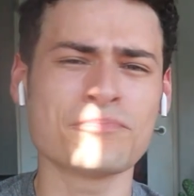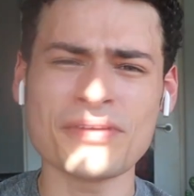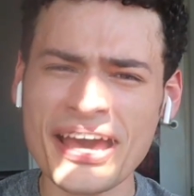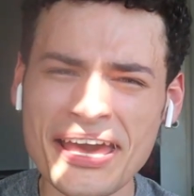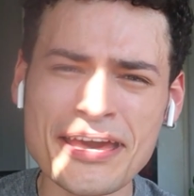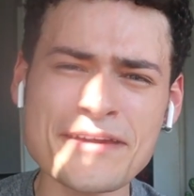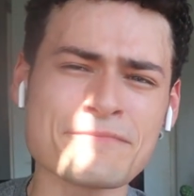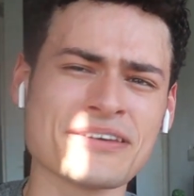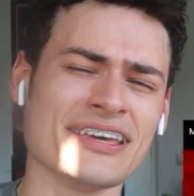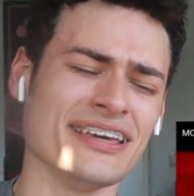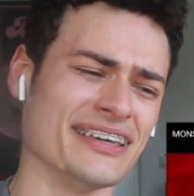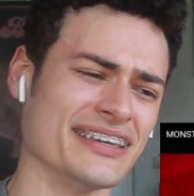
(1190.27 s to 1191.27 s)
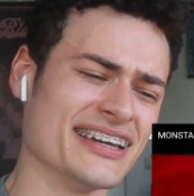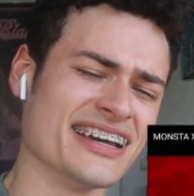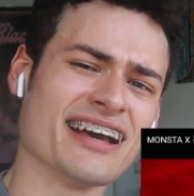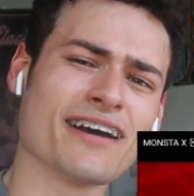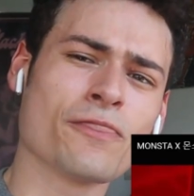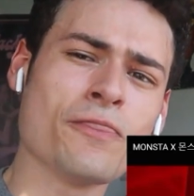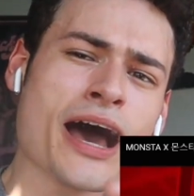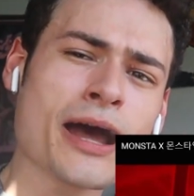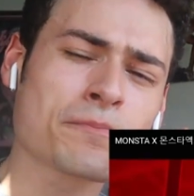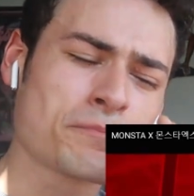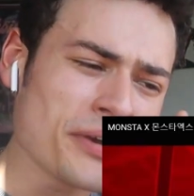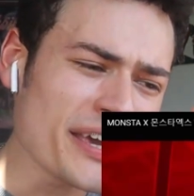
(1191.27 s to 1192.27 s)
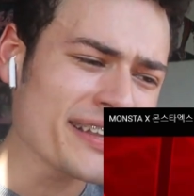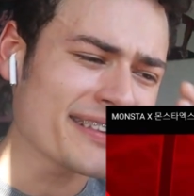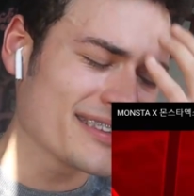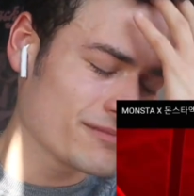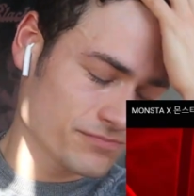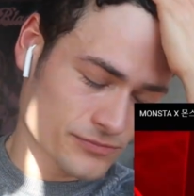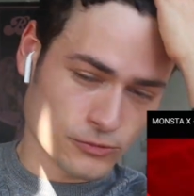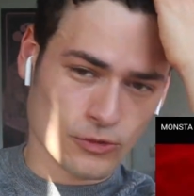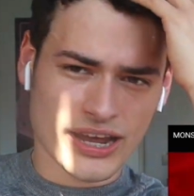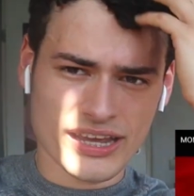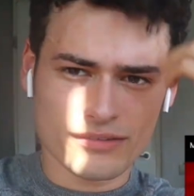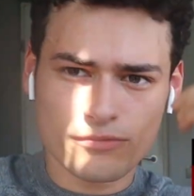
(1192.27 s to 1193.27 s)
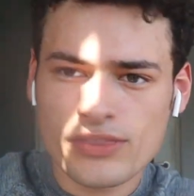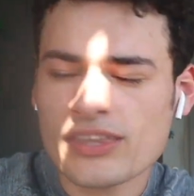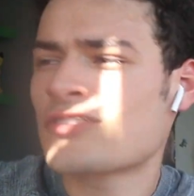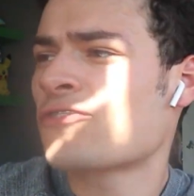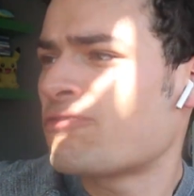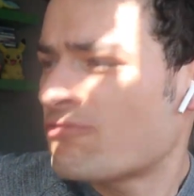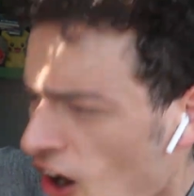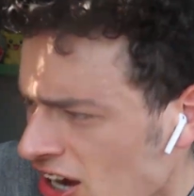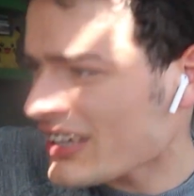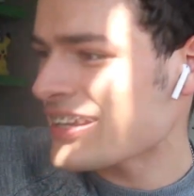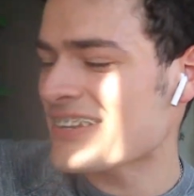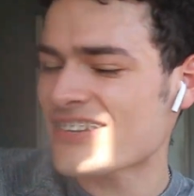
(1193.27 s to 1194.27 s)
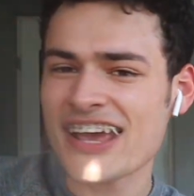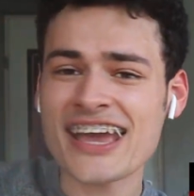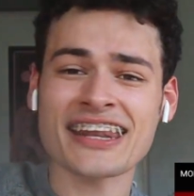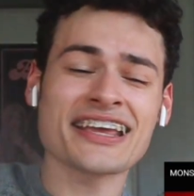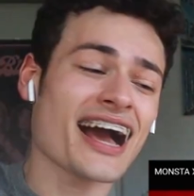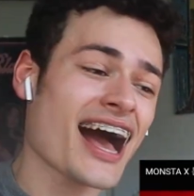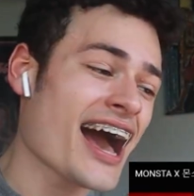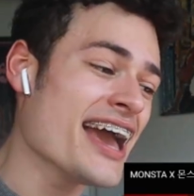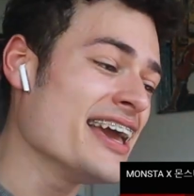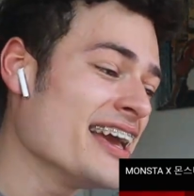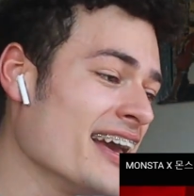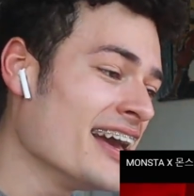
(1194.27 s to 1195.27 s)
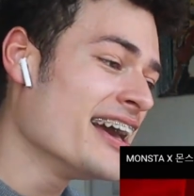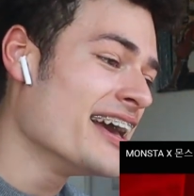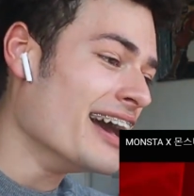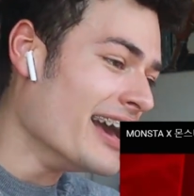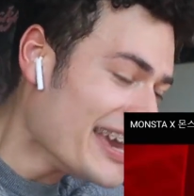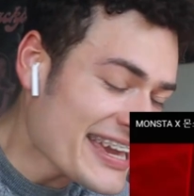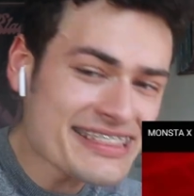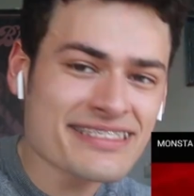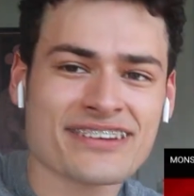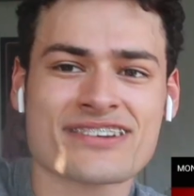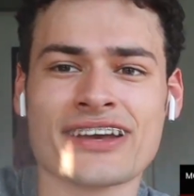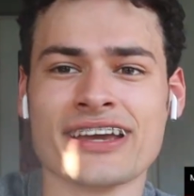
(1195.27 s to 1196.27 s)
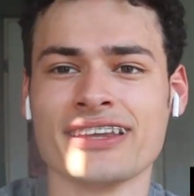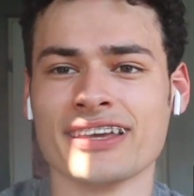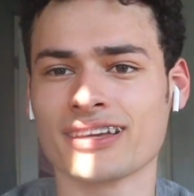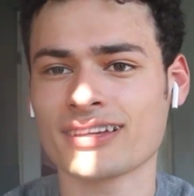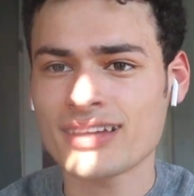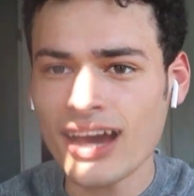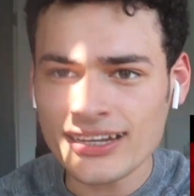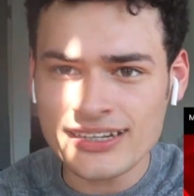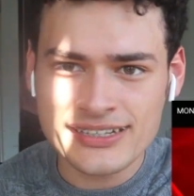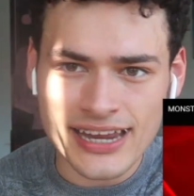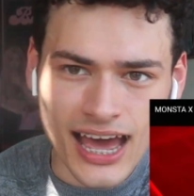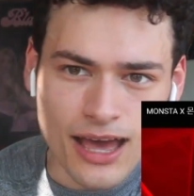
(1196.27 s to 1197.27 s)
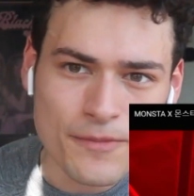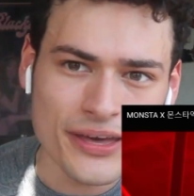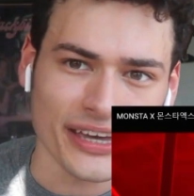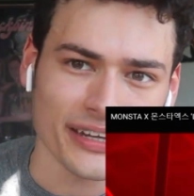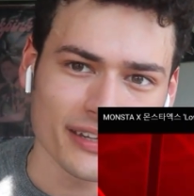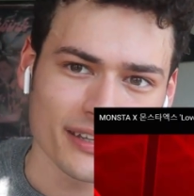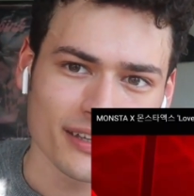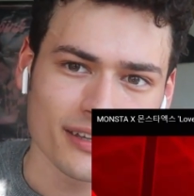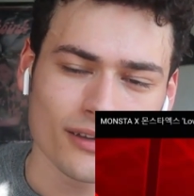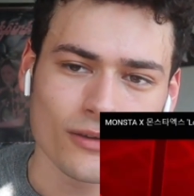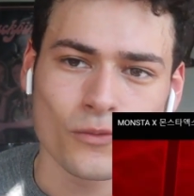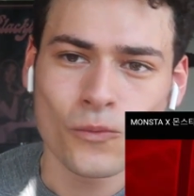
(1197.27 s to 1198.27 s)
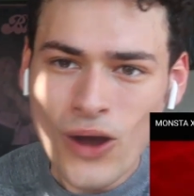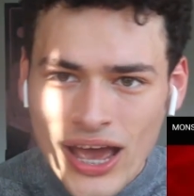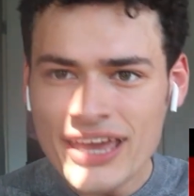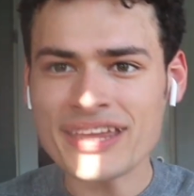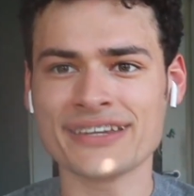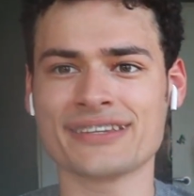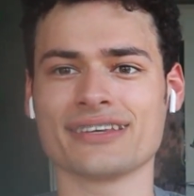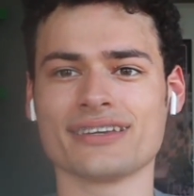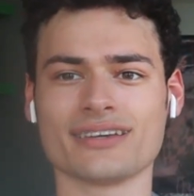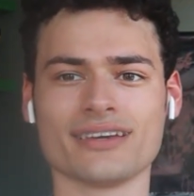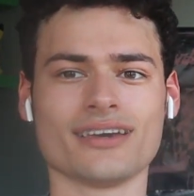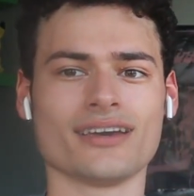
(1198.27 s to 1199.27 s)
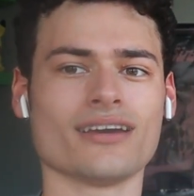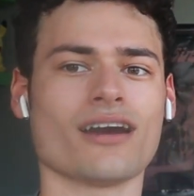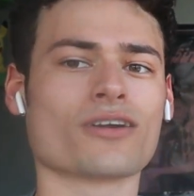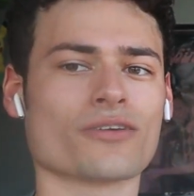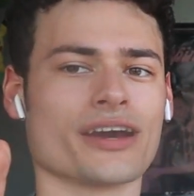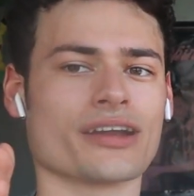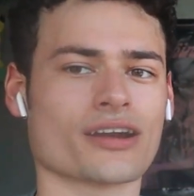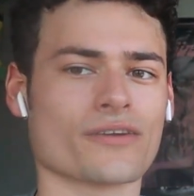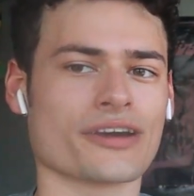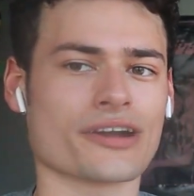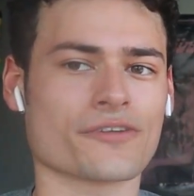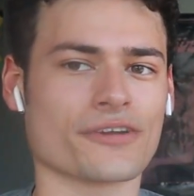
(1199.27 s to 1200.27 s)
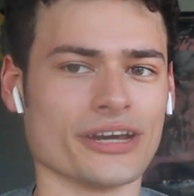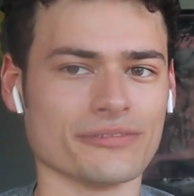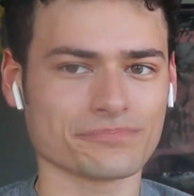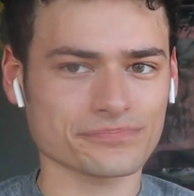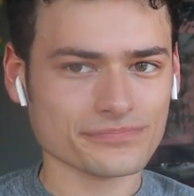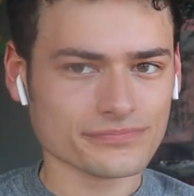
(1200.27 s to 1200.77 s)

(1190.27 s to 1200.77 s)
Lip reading: Baby, that beat. Wait, this fucking shaping. I hate the shading. God damn it. Wait. All right.